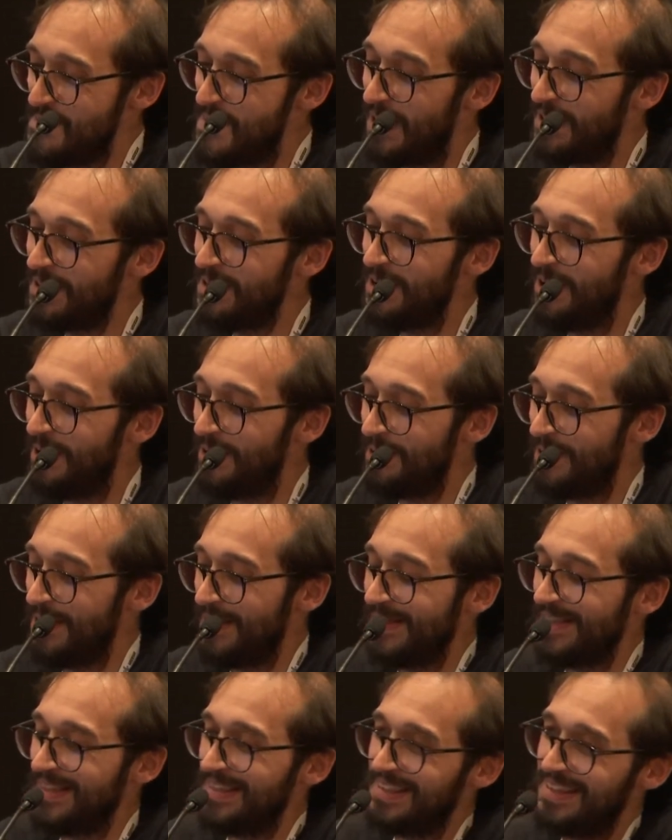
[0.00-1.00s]
but, you know,
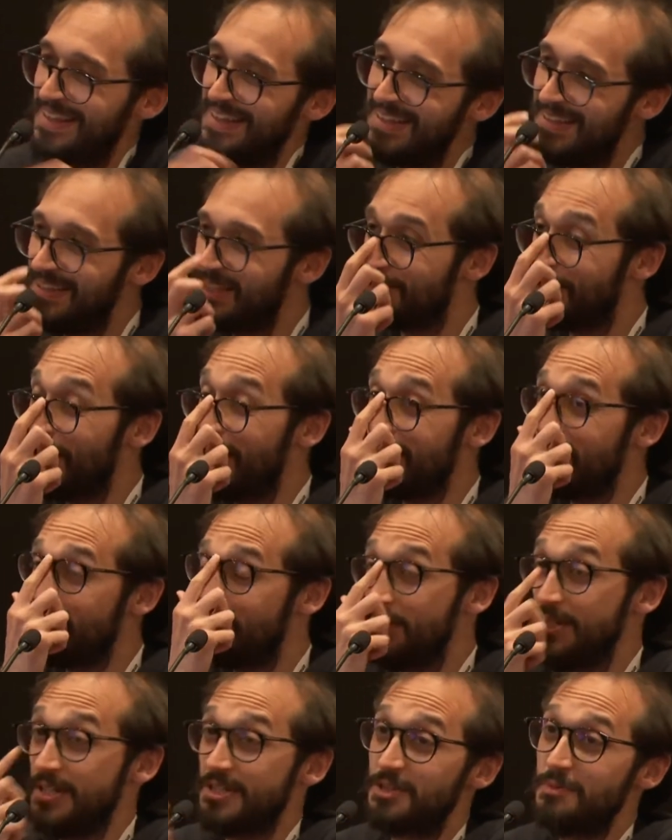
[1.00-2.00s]
uh, the, the threat
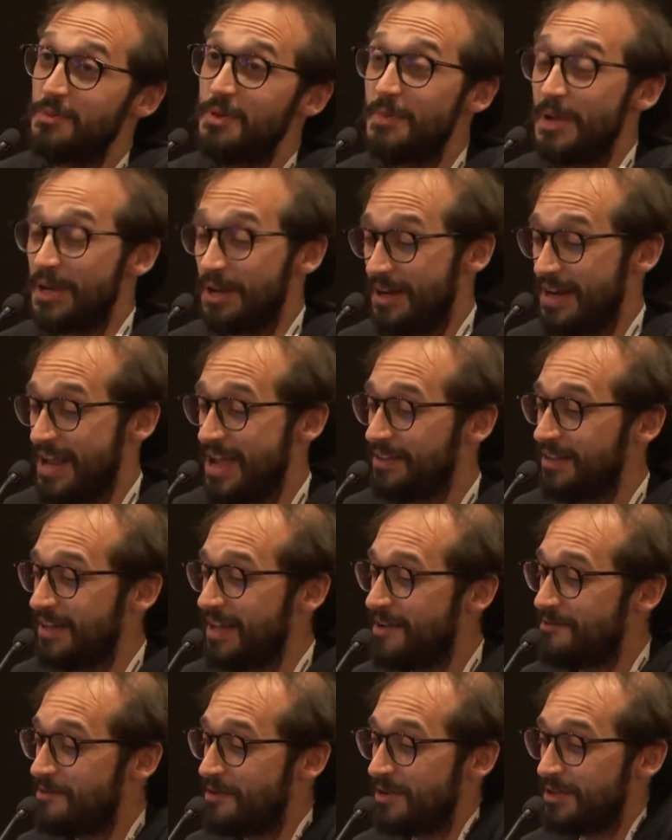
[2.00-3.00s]
appears to be bigger now than
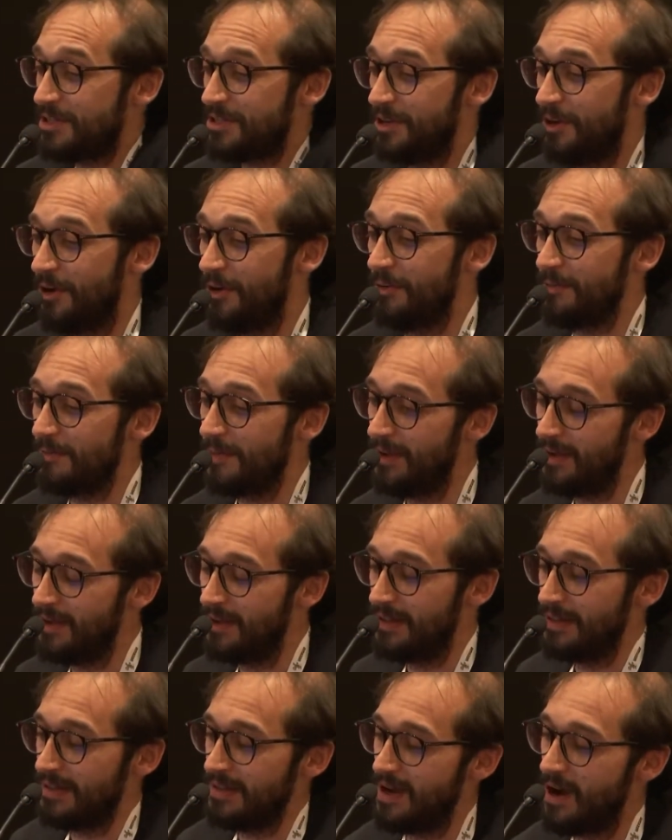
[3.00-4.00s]
ever. So
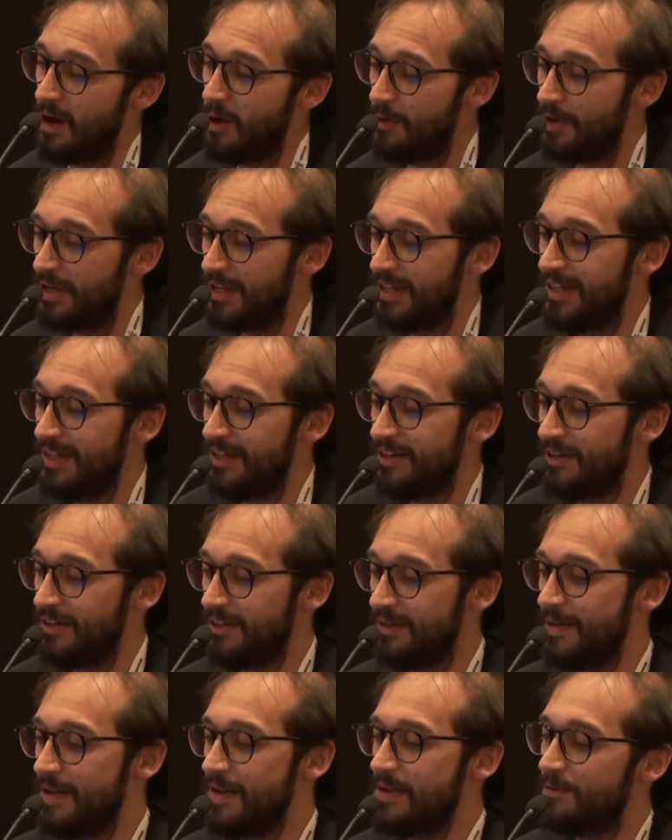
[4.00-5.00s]
uh, Owen
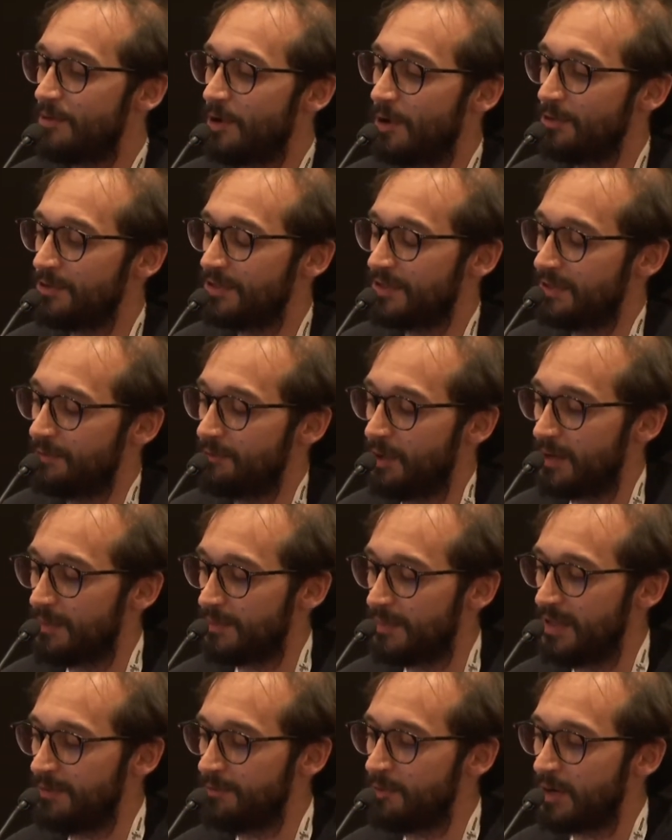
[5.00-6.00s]
here wrote one,
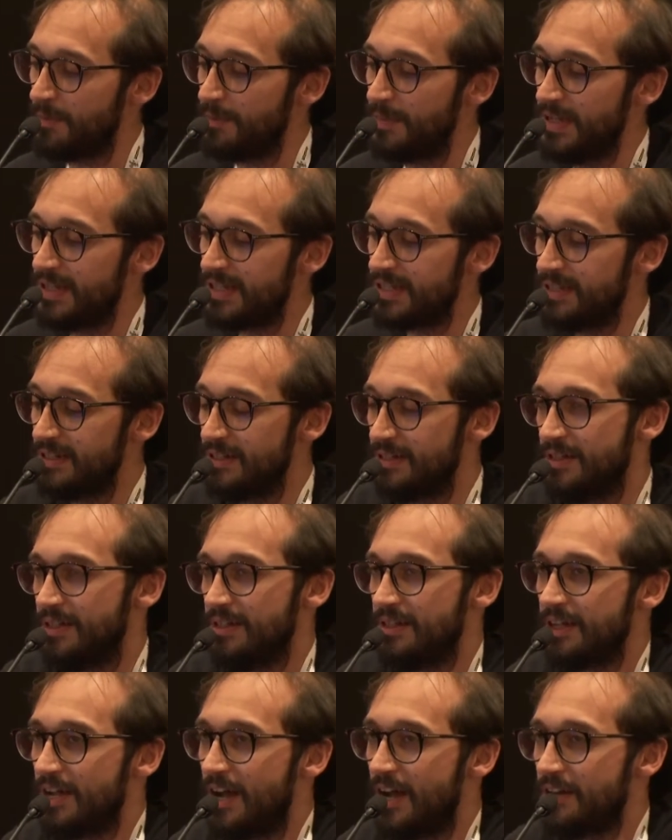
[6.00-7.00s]
in one piece in,
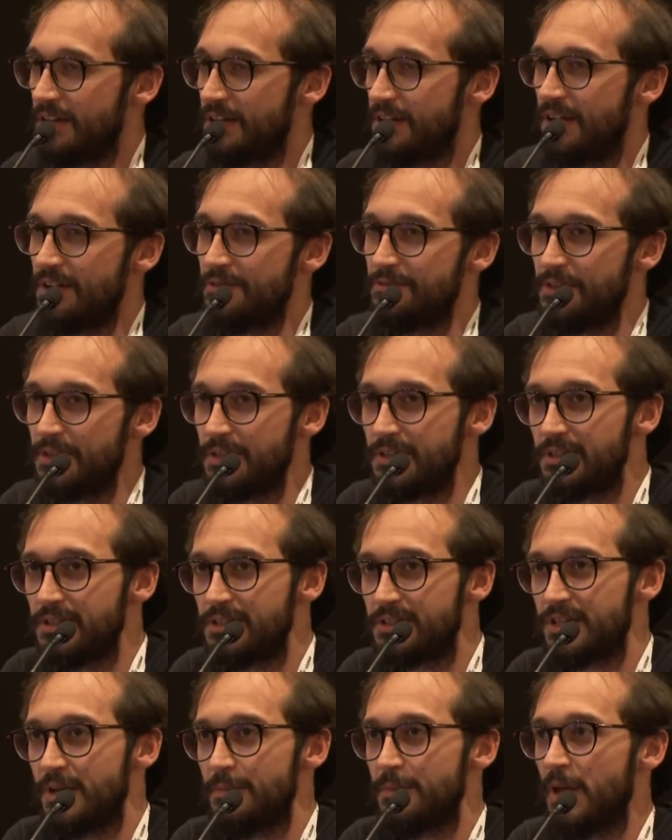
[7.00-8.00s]
in The Guardian, I think it
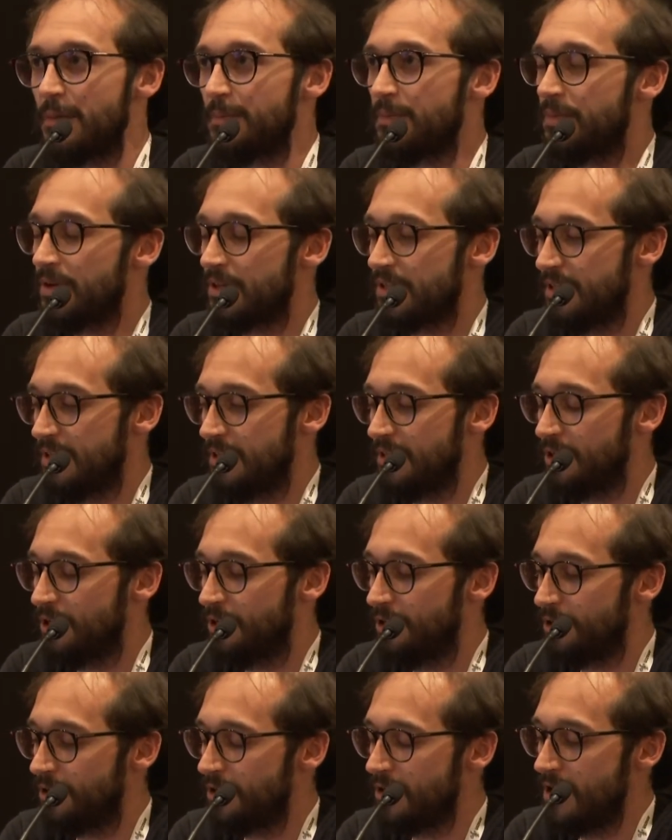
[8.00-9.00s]
summed up pretty
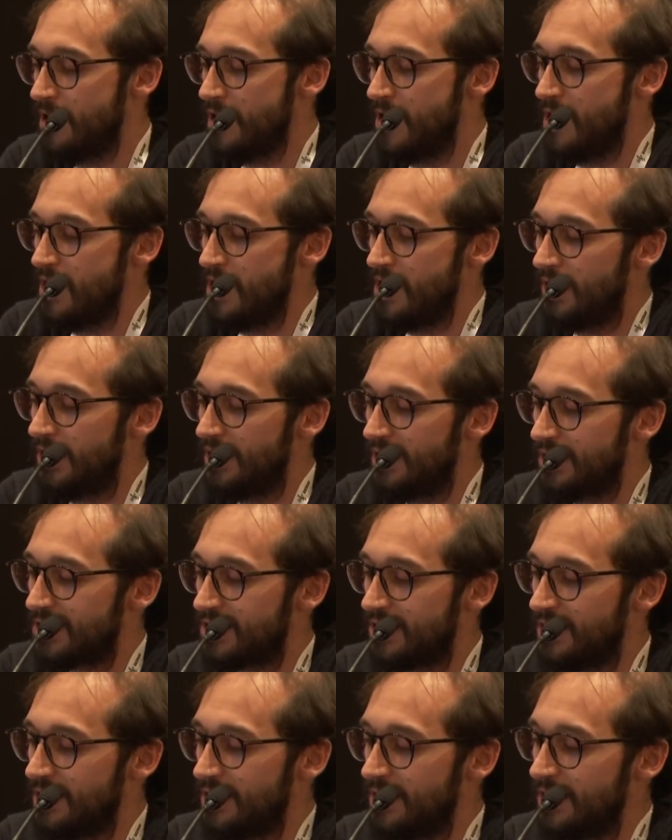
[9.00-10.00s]
good. And he,
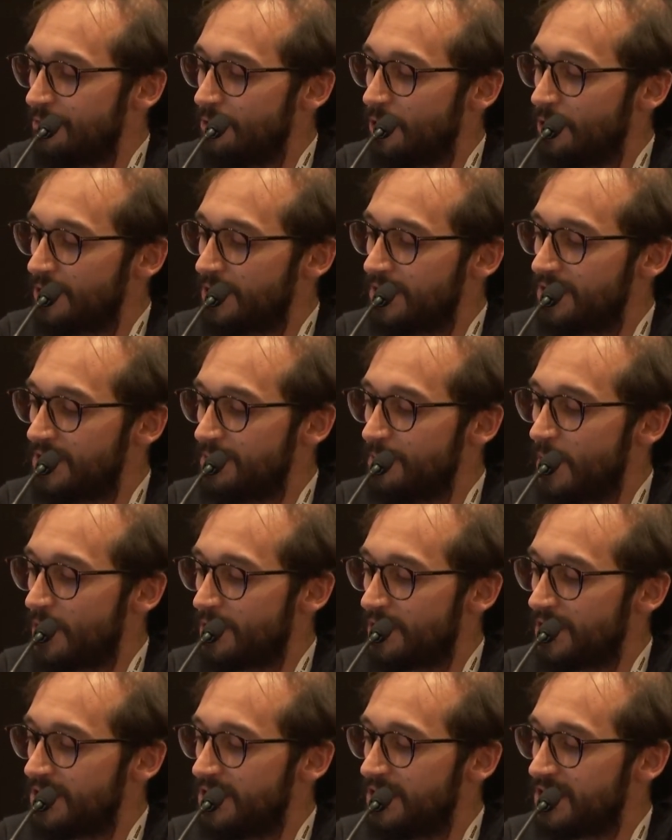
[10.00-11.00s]
said, he wrote,
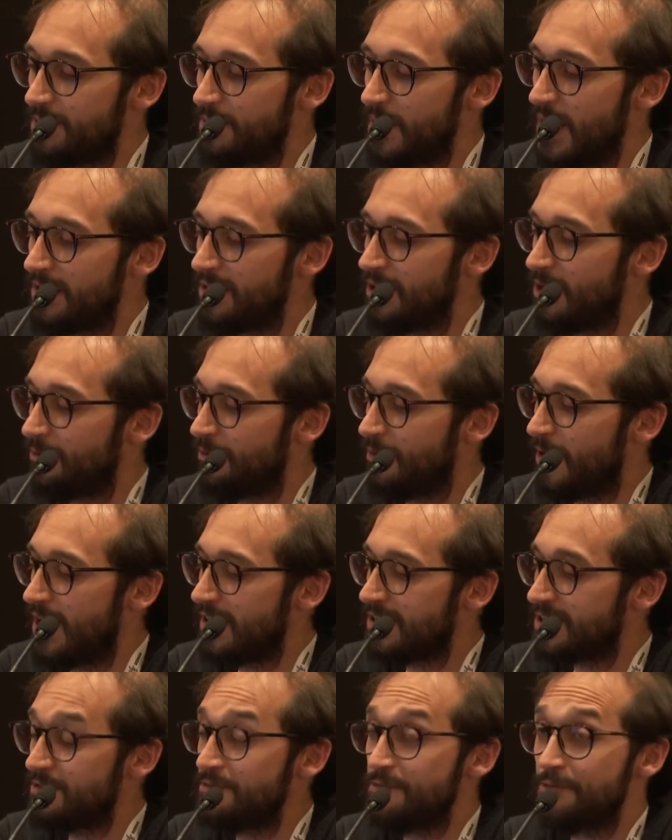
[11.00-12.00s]
democracy is a bundle of
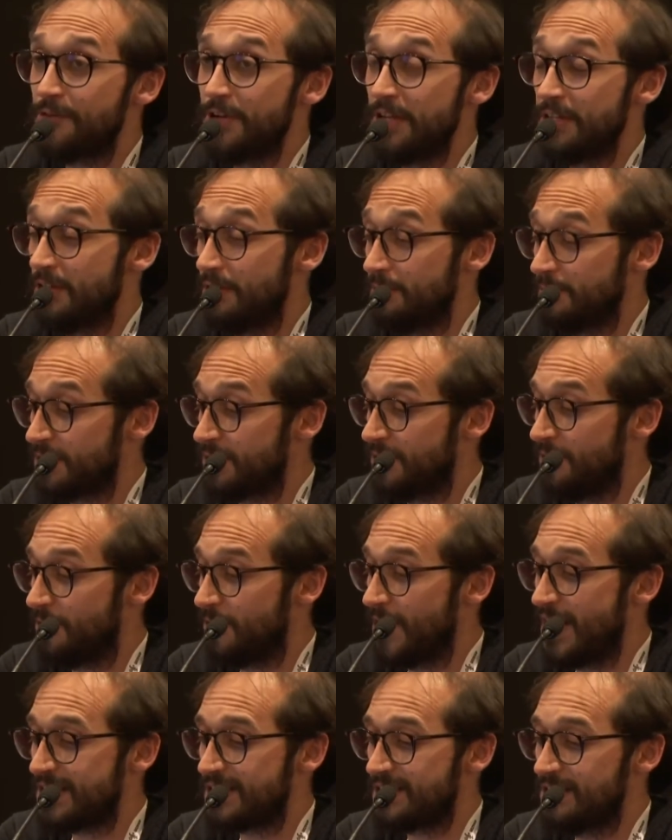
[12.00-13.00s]
rights and freedoms
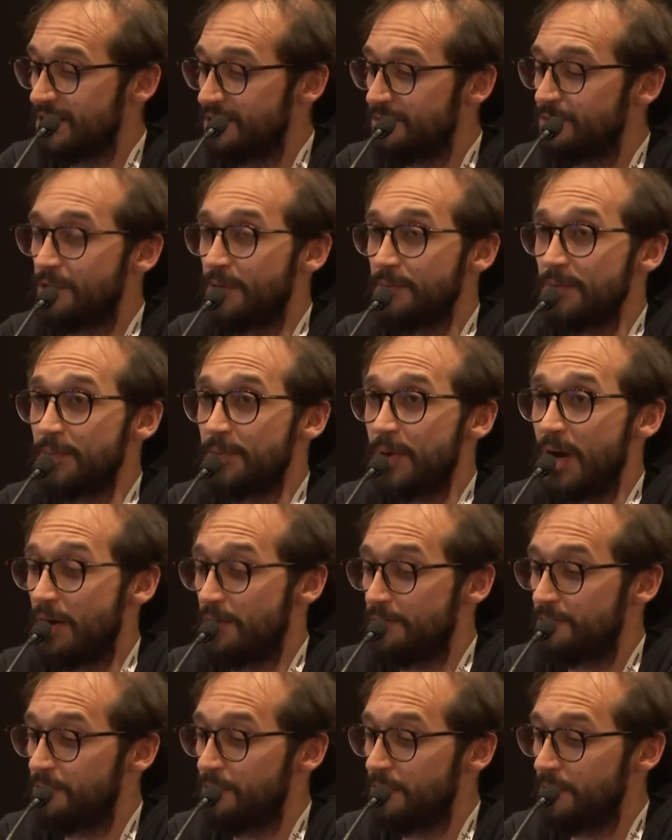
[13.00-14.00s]
wrested from the
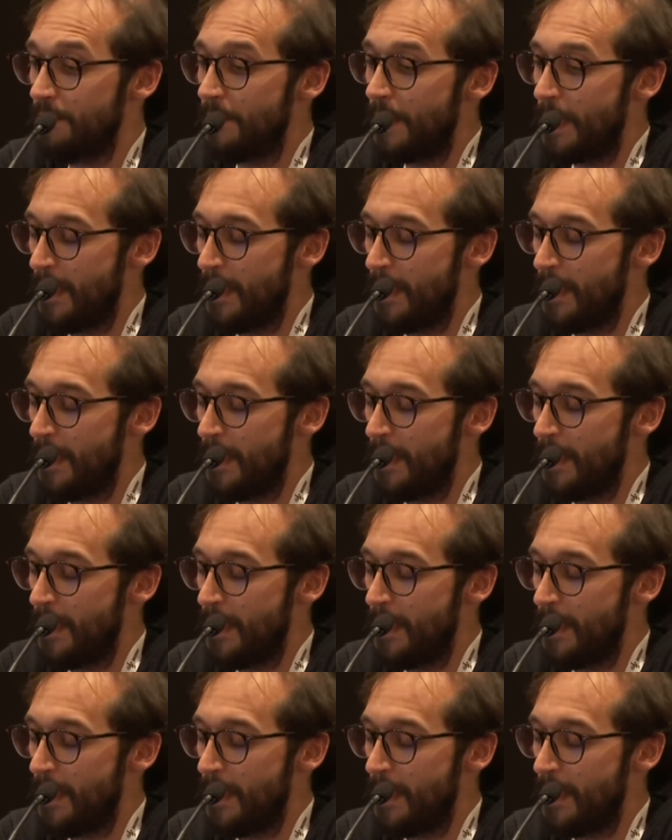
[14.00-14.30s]
powerful.